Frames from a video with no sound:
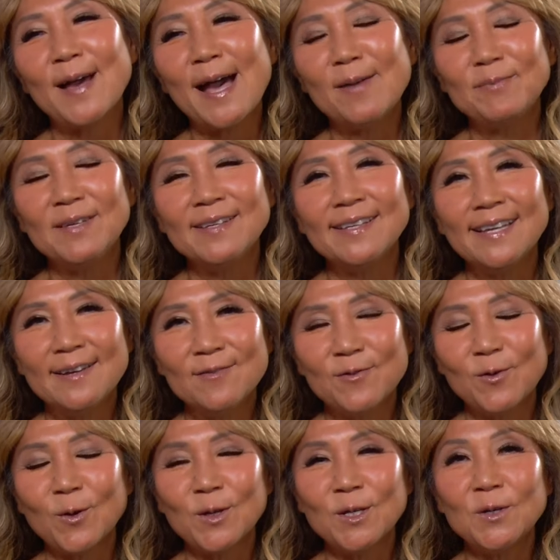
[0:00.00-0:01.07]
happy
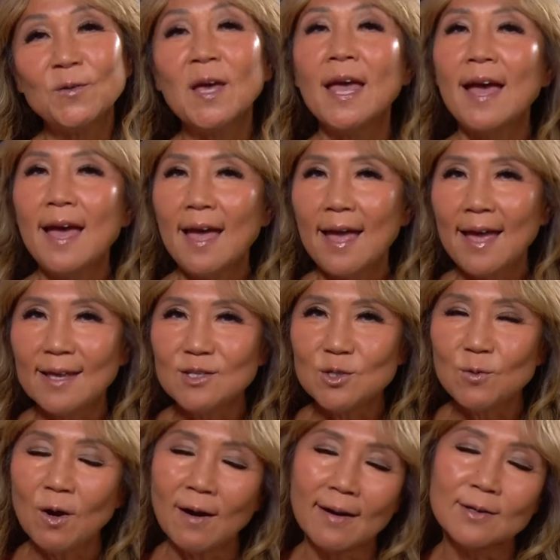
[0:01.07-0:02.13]
for you, and
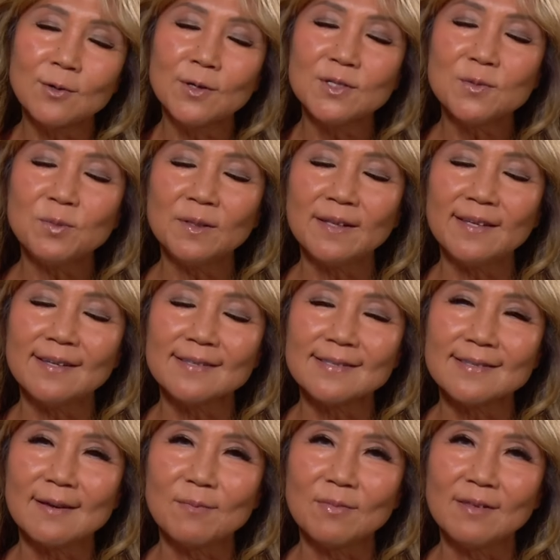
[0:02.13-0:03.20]
you are going to play us
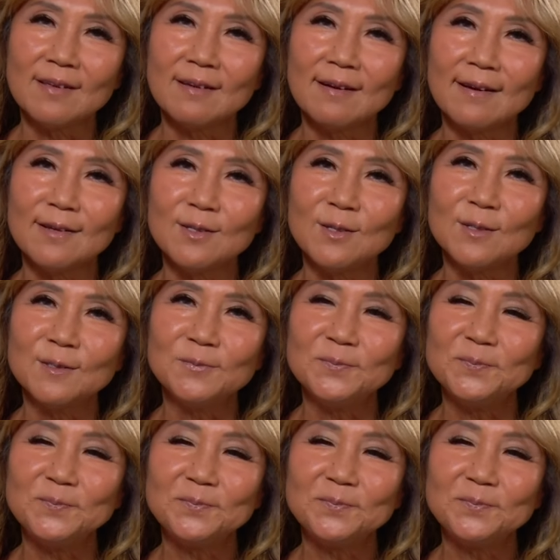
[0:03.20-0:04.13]
something, aren't you?